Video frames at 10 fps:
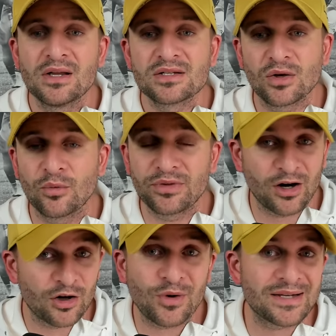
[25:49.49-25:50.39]
So they're
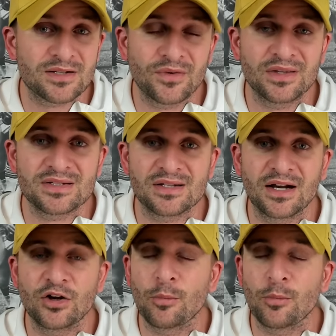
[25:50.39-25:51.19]
aggressive in this scenario,